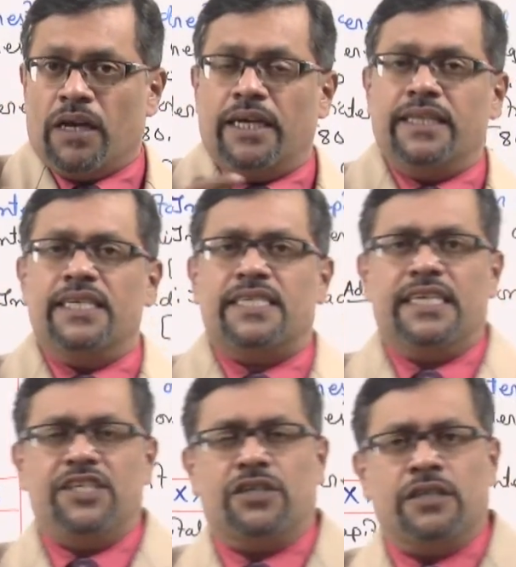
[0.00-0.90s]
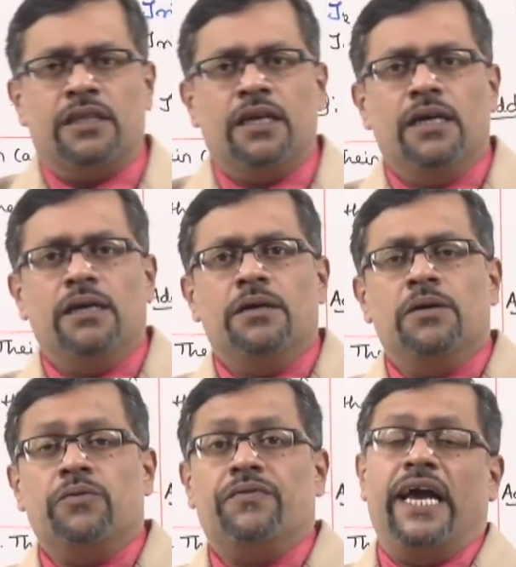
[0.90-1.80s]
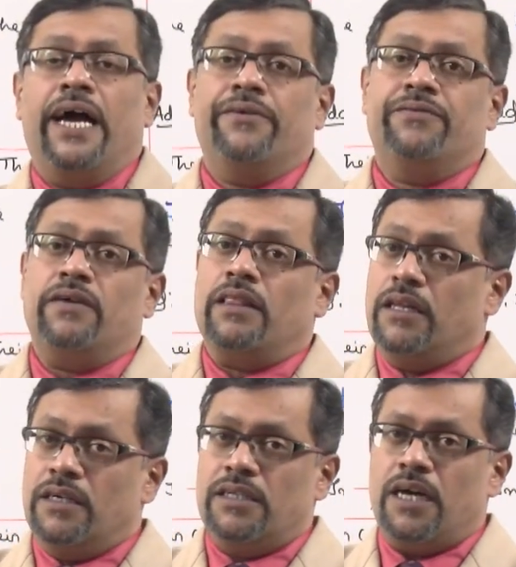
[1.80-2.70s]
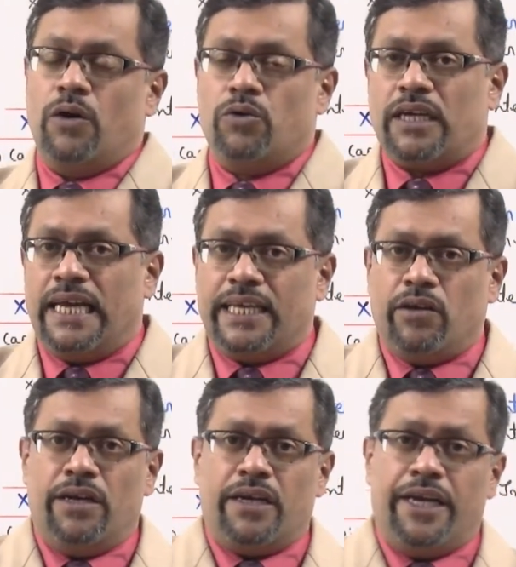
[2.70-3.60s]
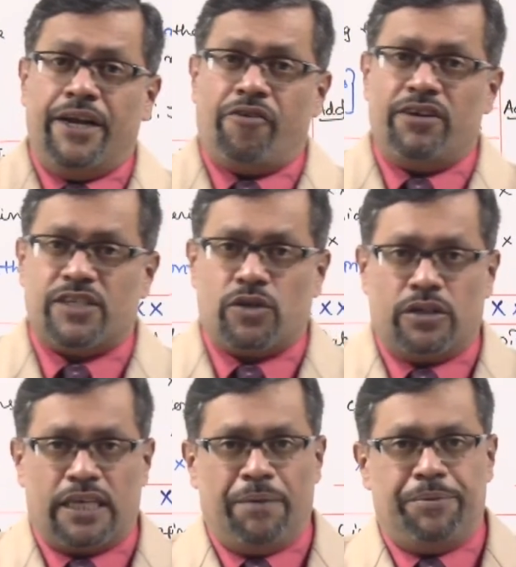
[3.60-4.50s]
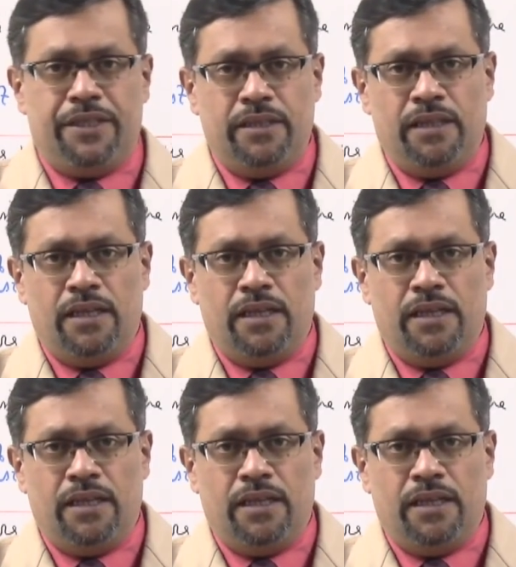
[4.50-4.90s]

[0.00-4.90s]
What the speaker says: In this session, we have learned how to calculate interest on capital.